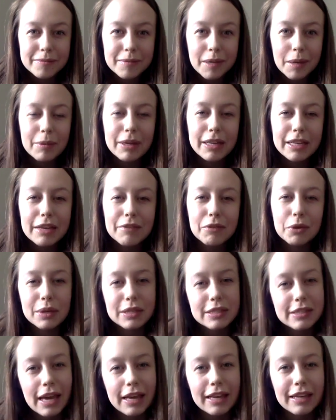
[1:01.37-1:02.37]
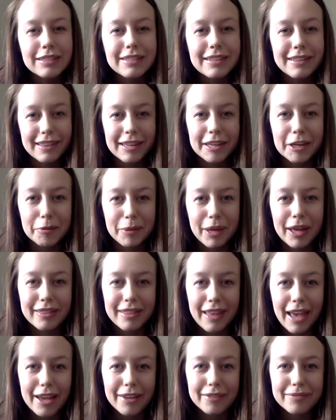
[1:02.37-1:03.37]
I'm going to give you a second to think about
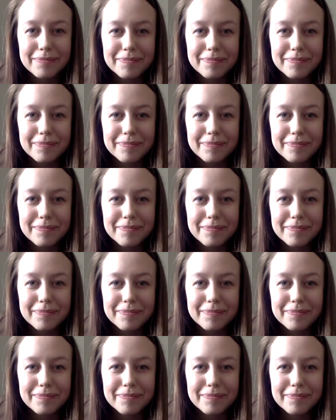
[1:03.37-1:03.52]
that.